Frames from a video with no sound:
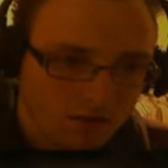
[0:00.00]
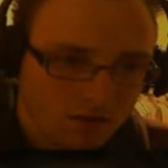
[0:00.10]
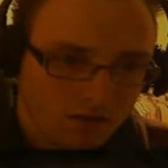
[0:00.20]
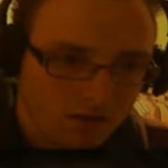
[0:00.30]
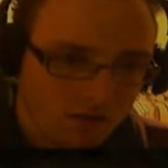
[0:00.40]

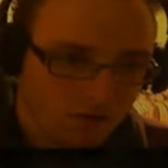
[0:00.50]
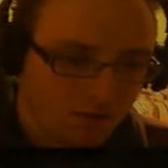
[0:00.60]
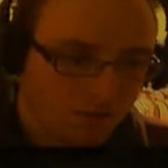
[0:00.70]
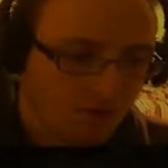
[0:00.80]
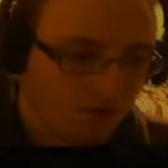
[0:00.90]

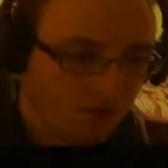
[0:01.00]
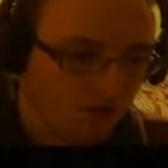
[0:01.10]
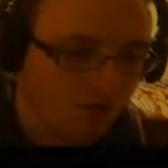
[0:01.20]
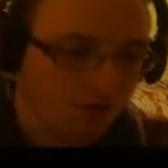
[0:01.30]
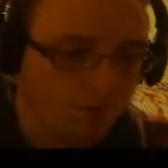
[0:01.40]
A burial
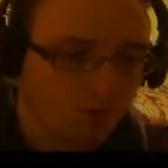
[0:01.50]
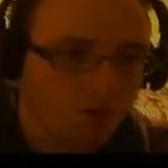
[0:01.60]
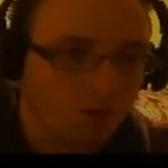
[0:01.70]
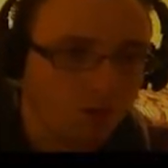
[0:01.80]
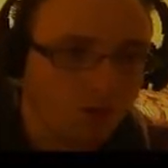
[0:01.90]
chamber.
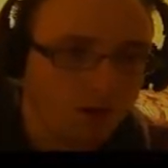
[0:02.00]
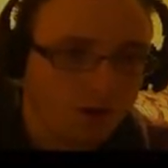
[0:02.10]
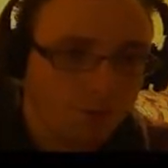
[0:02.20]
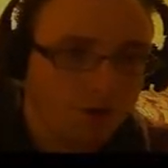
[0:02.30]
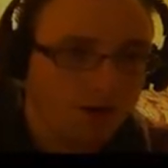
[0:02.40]
Oh, a
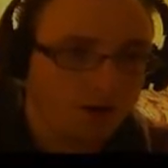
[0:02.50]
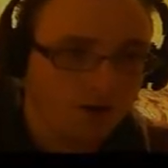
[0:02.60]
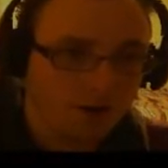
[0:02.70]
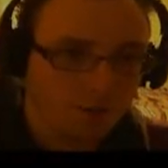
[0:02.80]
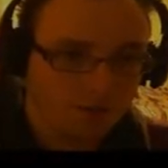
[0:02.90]
burial
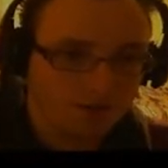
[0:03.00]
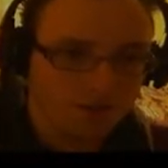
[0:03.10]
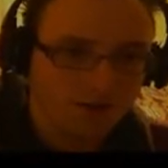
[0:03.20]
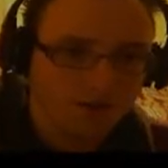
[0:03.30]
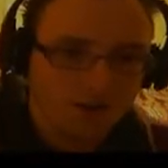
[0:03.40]
chamber.
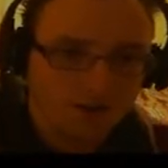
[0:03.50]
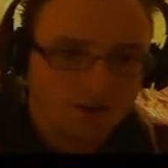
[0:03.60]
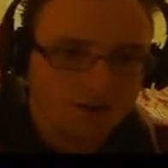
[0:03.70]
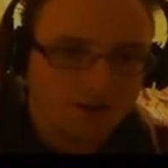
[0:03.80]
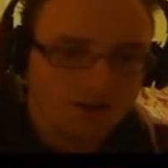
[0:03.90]

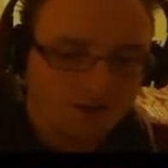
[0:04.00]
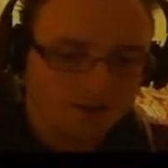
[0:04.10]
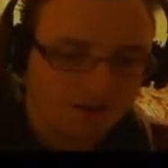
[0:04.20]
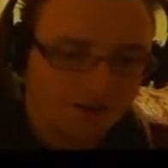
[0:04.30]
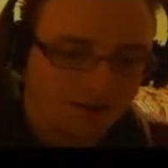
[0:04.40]
That
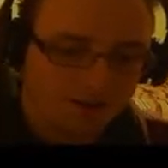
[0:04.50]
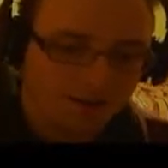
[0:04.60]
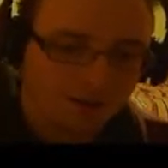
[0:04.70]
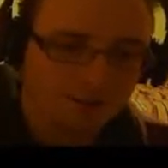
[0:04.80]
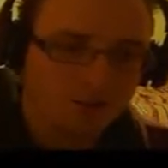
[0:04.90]
sounds
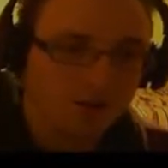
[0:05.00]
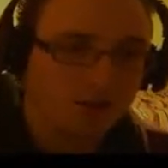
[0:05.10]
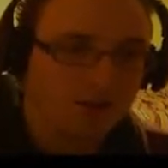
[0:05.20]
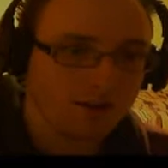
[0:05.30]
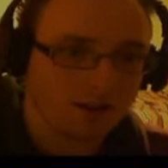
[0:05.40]

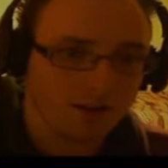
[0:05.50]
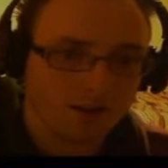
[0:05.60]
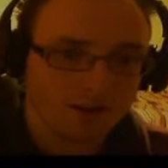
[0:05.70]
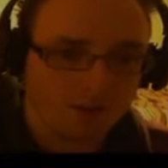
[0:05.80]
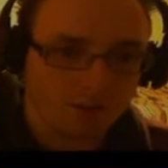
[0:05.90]
absolutely
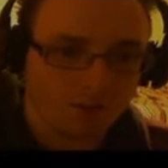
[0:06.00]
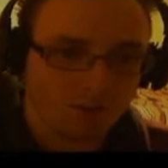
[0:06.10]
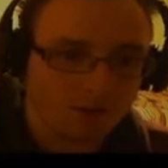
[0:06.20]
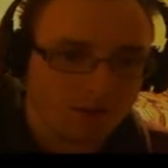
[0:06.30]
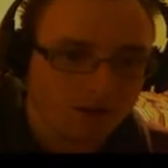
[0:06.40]
delightful.
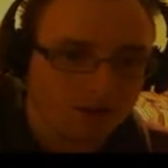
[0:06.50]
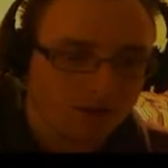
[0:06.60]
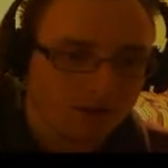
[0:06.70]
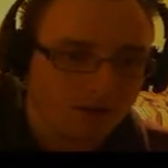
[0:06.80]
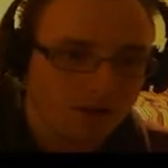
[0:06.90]

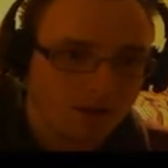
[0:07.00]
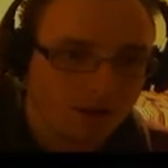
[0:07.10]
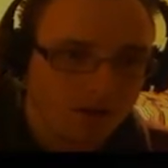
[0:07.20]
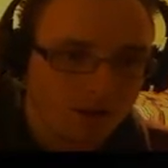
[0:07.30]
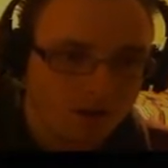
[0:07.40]

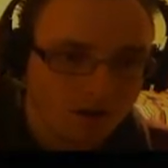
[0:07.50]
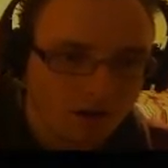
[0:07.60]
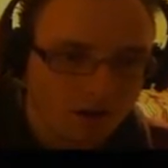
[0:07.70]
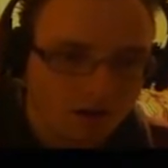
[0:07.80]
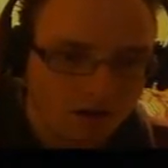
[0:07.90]
Look at me,
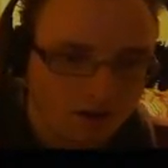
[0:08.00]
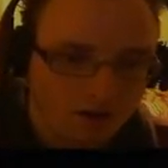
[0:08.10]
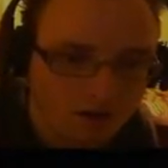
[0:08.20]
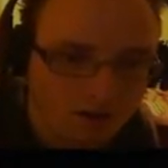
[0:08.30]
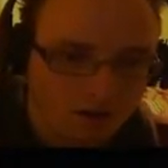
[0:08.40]

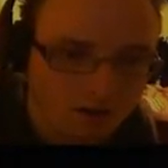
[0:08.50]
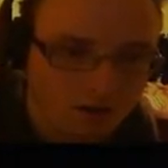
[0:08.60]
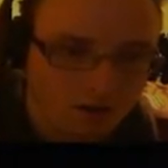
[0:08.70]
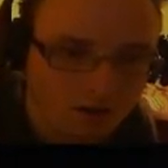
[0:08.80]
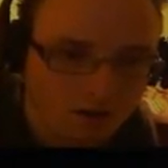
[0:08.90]
David.
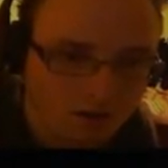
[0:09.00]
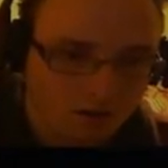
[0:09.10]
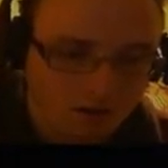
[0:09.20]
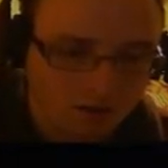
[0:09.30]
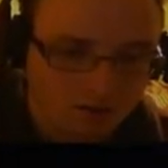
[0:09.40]

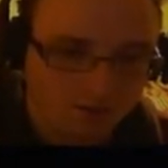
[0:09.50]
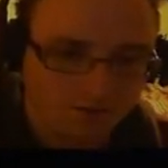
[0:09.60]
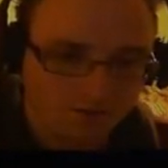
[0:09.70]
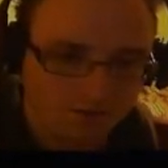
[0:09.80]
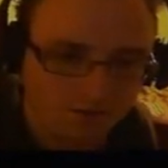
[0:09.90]
Am I not
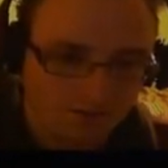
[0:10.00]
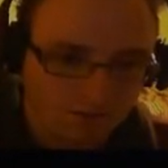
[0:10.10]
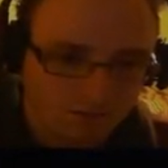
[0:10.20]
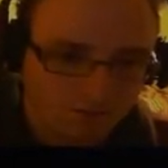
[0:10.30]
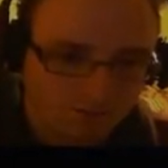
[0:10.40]

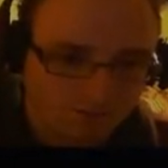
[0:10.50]
pretty?